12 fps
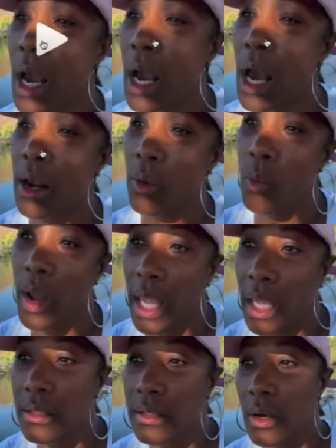you gotta
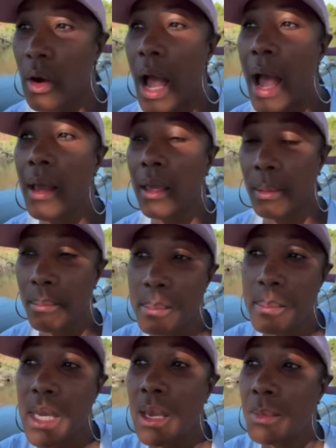wait. So I,
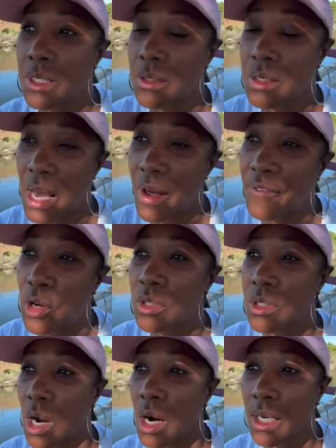me and Mrs.
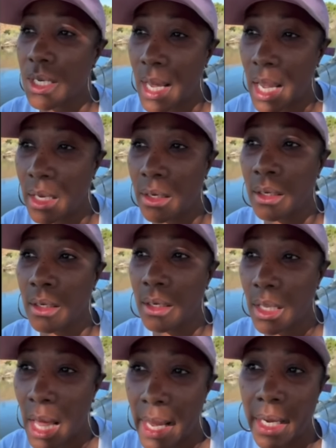Sappho started
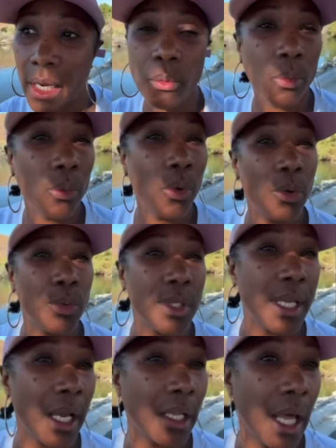dating like what
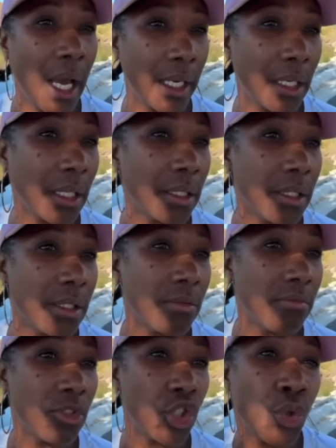was they like,
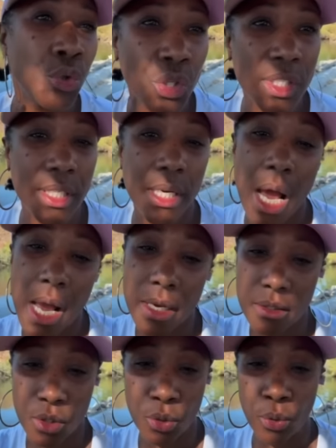juniors in
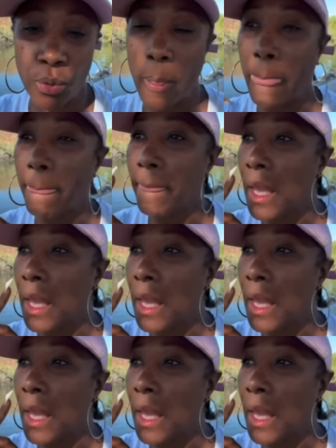high school,